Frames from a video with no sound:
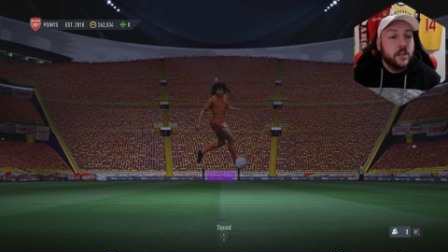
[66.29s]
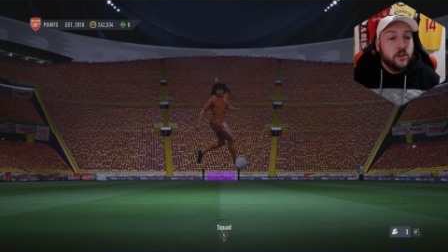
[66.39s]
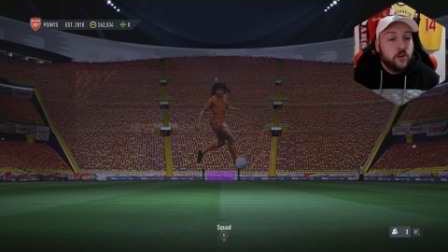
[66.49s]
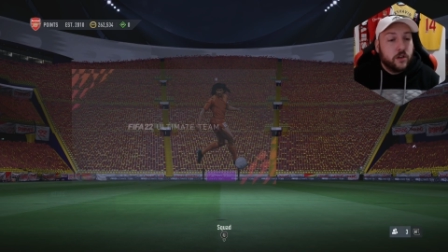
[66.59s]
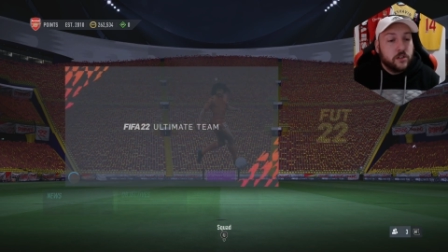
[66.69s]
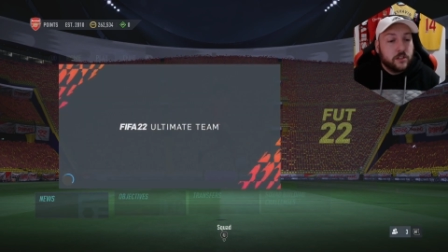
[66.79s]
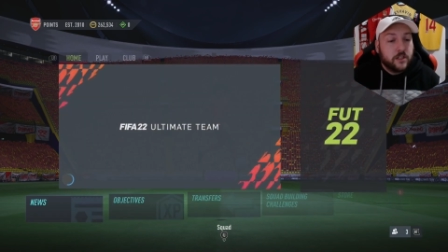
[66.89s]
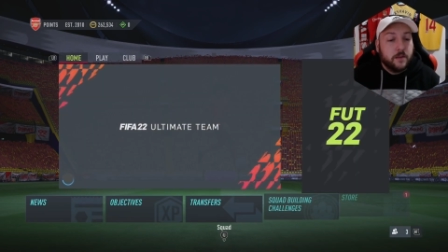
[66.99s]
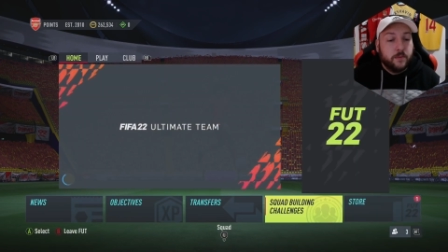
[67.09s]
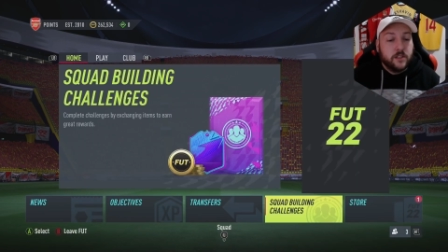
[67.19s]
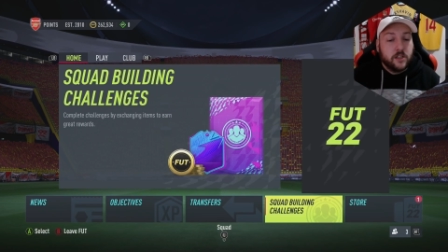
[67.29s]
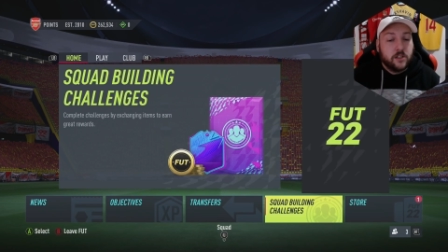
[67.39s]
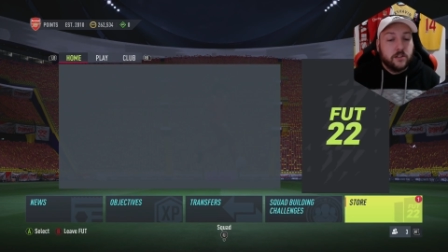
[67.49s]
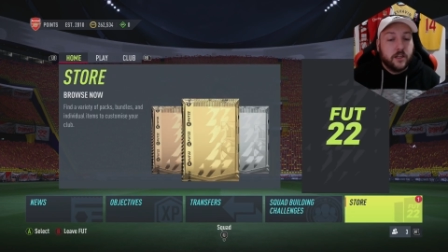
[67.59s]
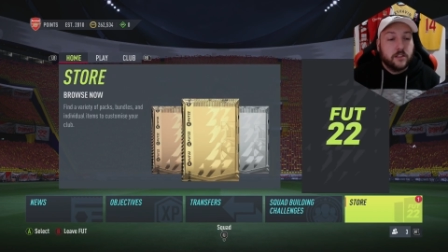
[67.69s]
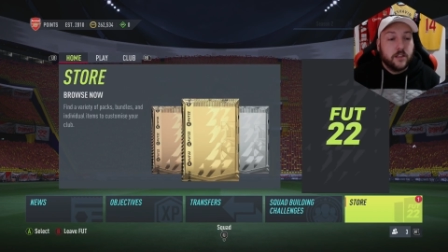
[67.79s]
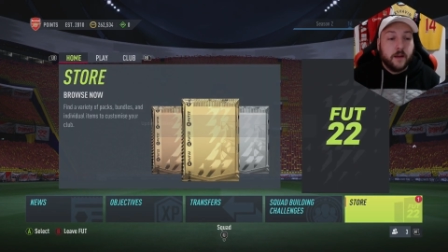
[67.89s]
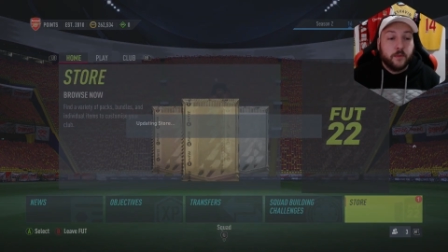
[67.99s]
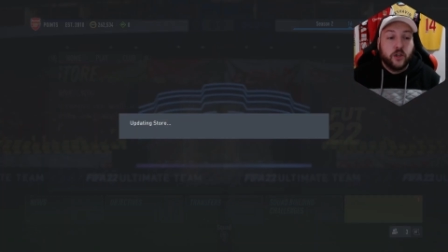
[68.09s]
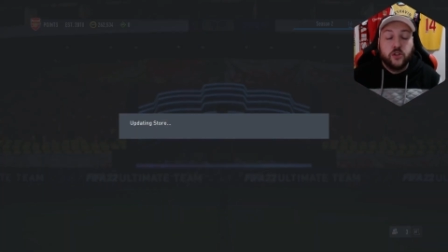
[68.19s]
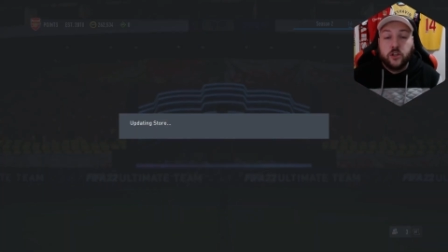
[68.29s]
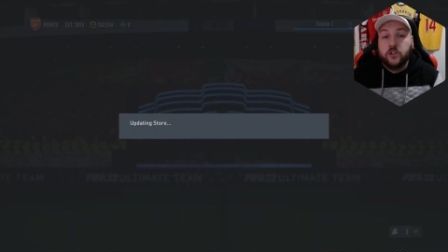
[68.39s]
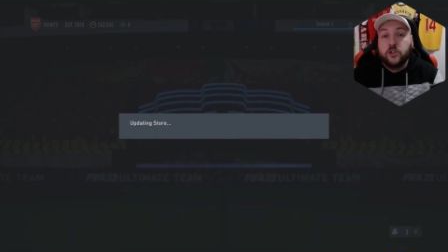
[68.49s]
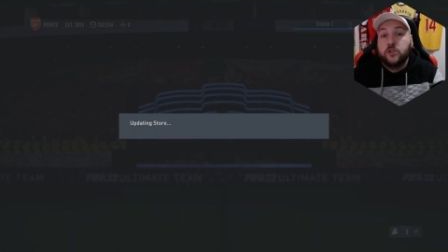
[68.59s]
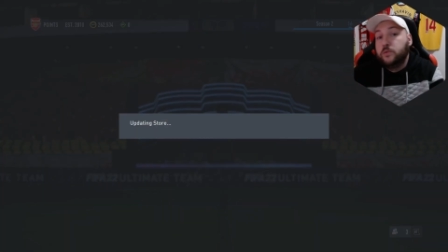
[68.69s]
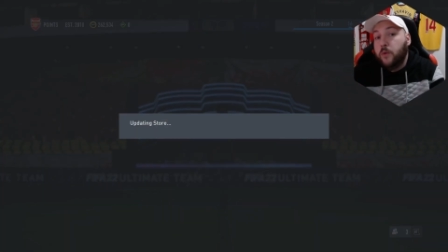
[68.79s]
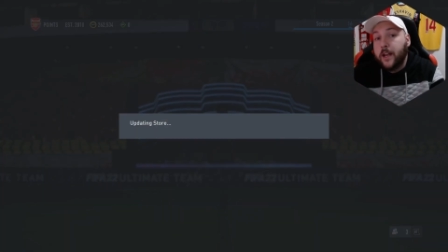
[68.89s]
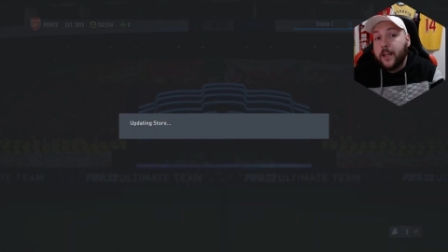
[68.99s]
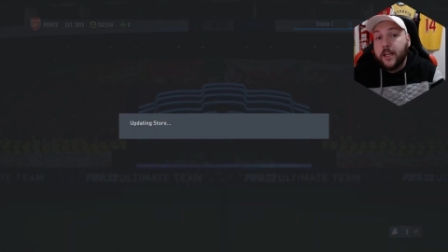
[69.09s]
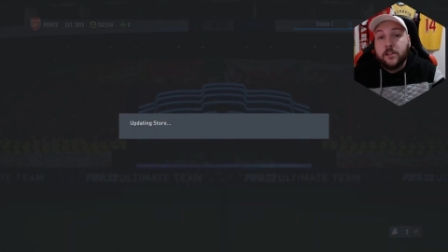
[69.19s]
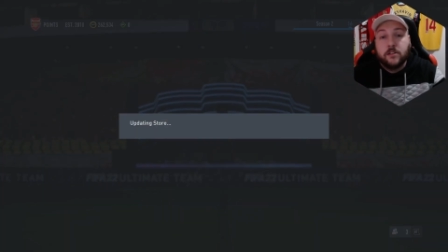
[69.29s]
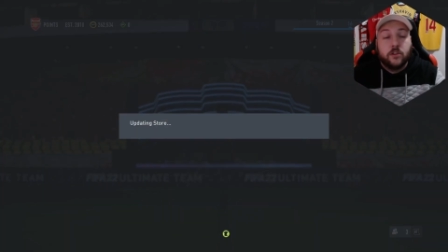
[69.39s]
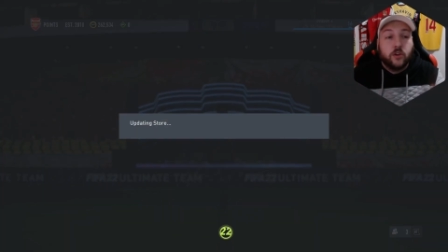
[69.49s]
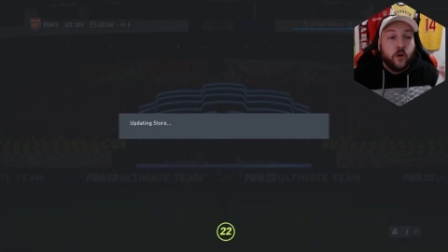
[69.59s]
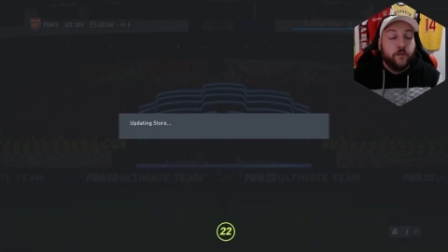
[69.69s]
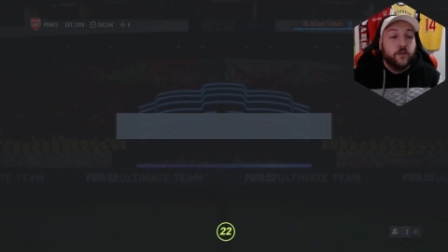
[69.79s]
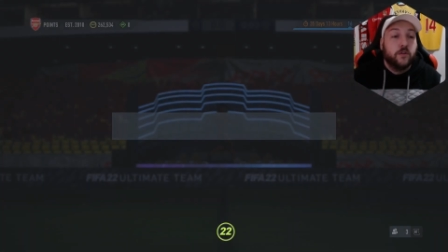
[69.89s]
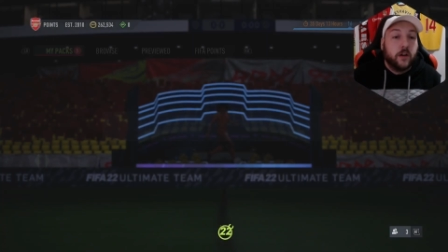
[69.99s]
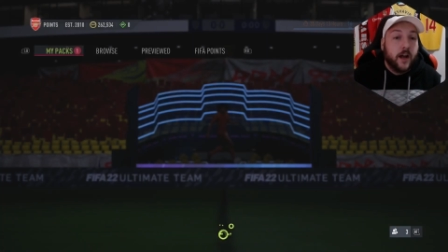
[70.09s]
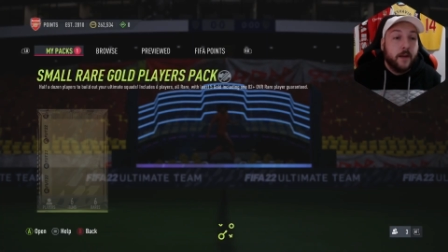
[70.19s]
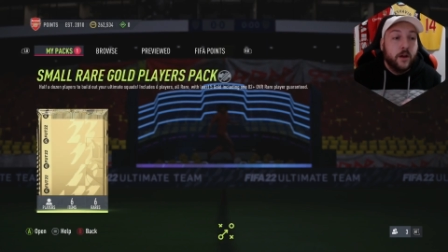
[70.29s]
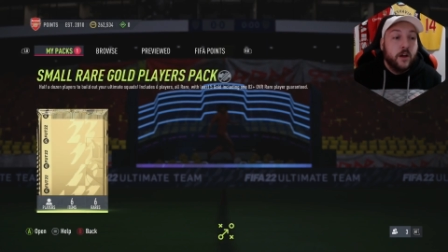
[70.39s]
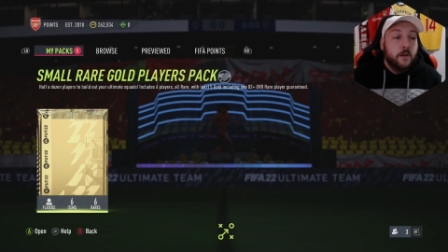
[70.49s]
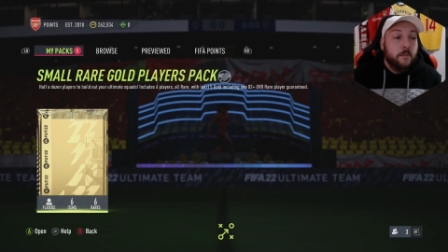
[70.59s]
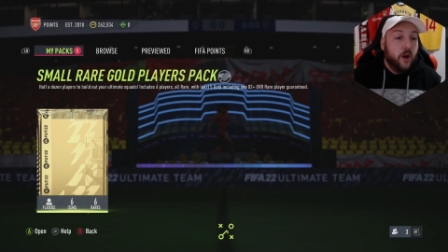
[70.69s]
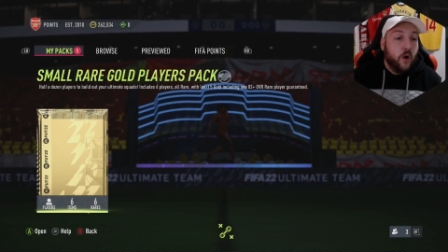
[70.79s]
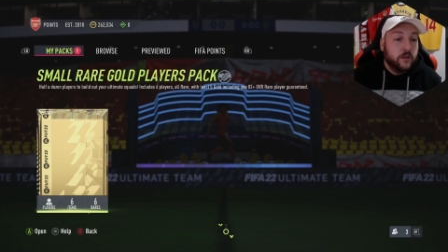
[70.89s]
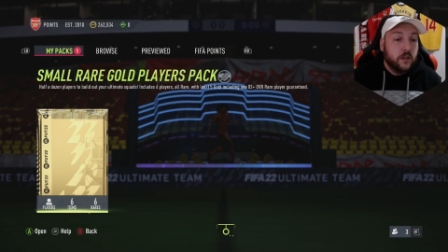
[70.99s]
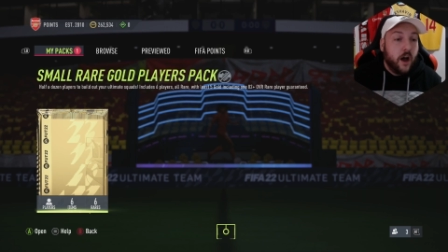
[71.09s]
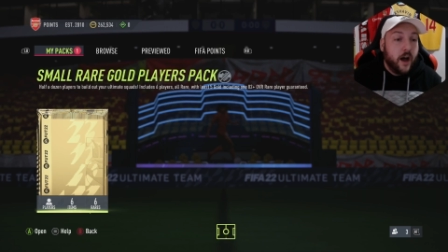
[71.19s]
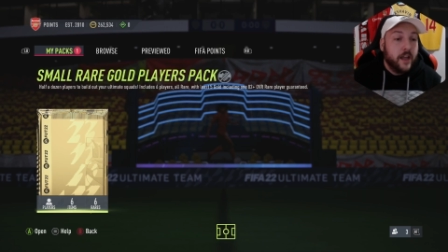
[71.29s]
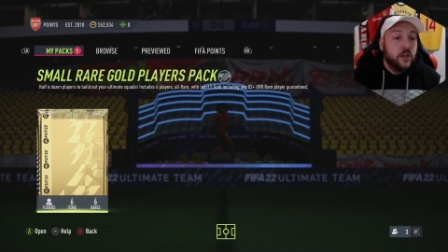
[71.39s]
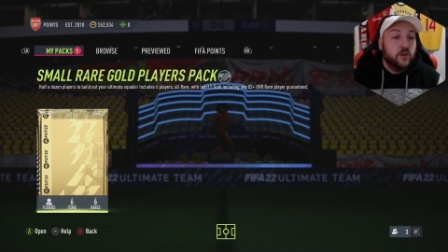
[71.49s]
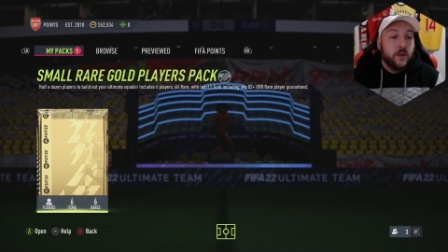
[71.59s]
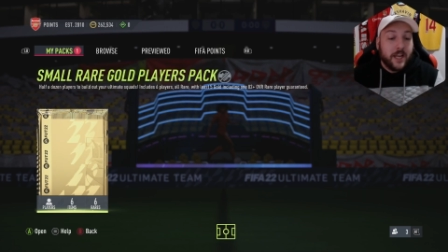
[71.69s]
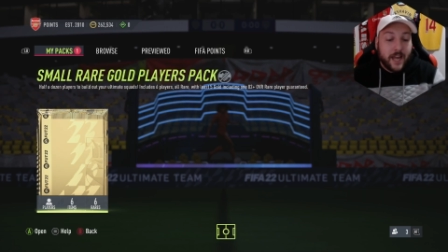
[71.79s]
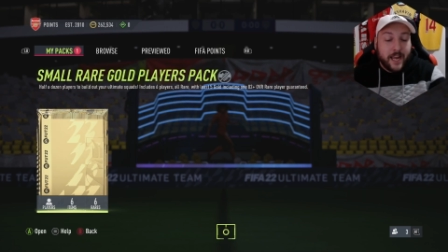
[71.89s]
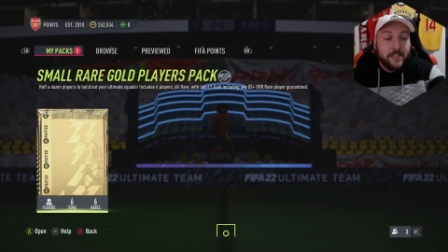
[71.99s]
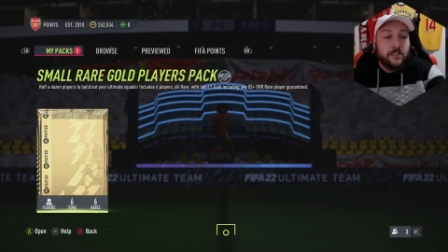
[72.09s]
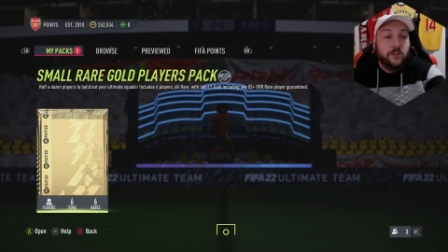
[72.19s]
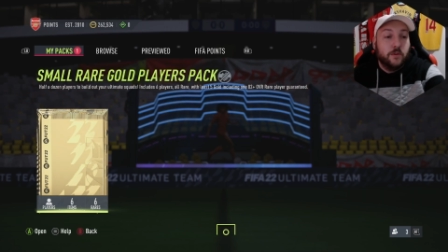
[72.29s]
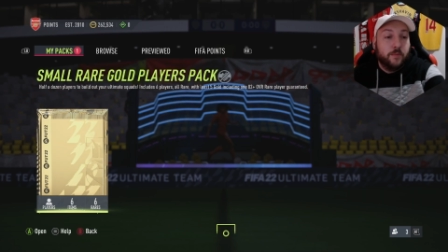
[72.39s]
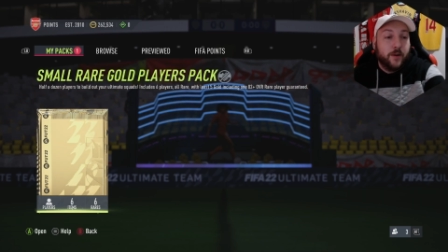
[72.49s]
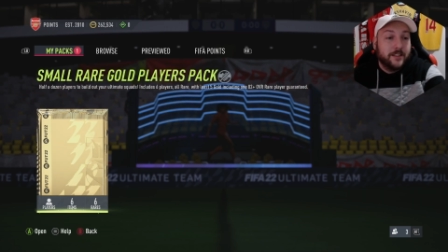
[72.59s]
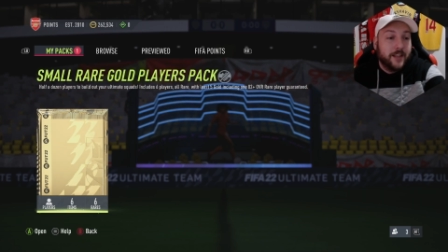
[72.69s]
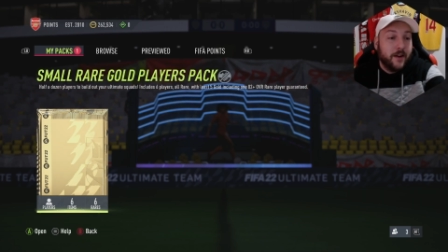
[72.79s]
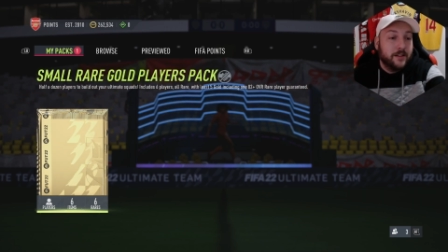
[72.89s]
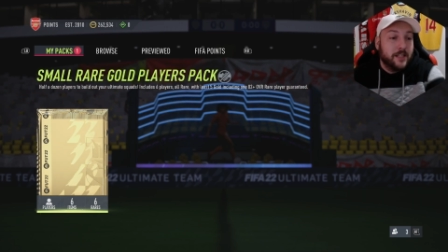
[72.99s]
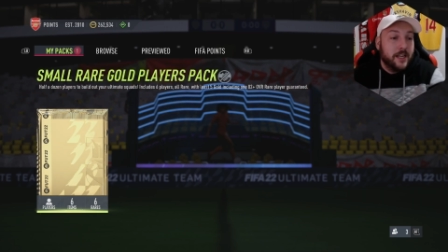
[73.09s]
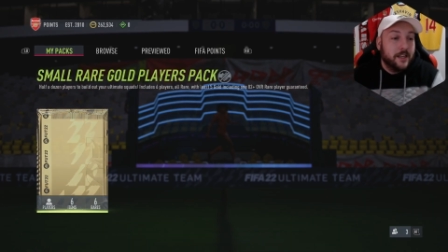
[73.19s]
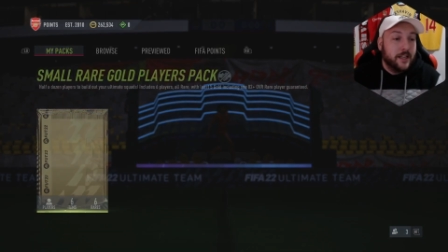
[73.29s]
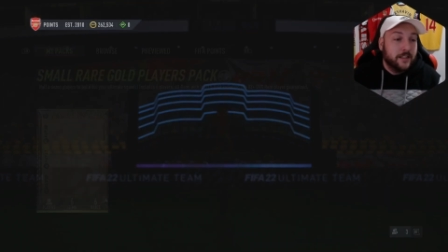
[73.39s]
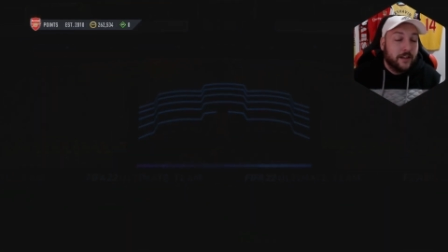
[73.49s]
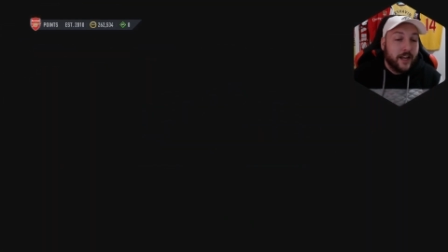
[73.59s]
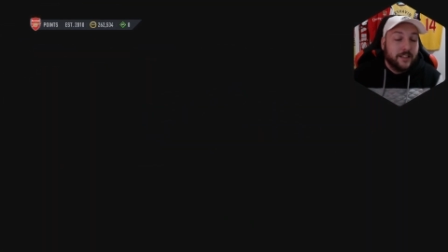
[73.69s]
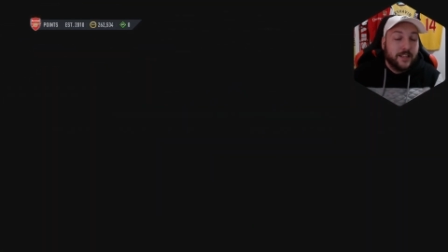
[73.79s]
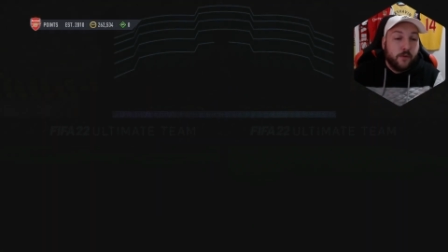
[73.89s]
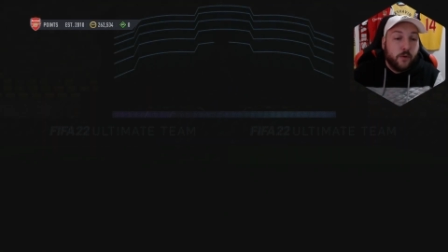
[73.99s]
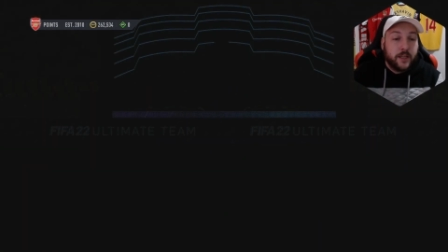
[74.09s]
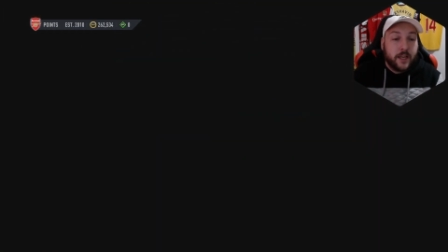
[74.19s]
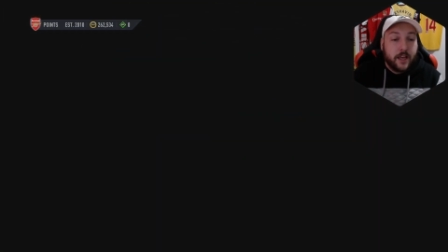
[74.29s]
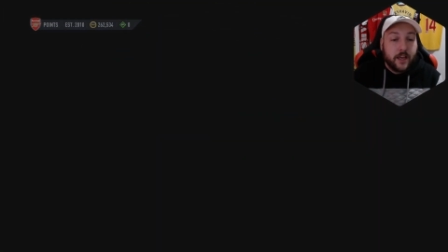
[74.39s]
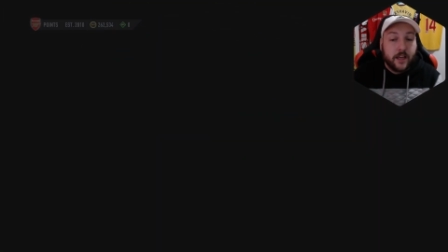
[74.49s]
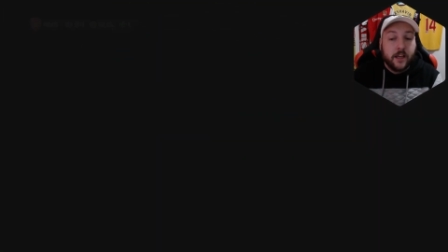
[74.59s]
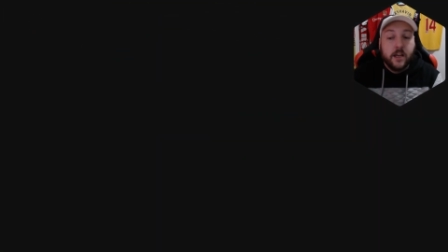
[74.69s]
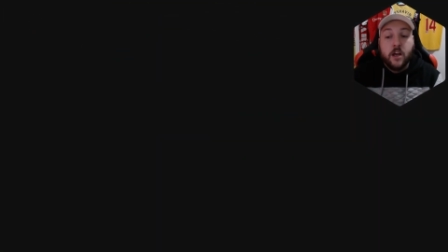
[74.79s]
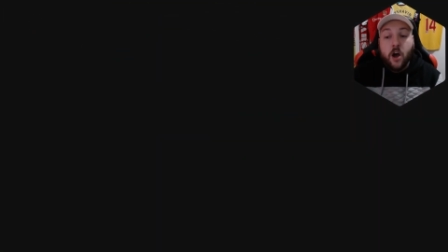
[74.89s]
You can just get the positions and it's done because you can just use one nation. So go through your club, low to high. You do get 82 plus guaranteed in this. So let's see what we get here.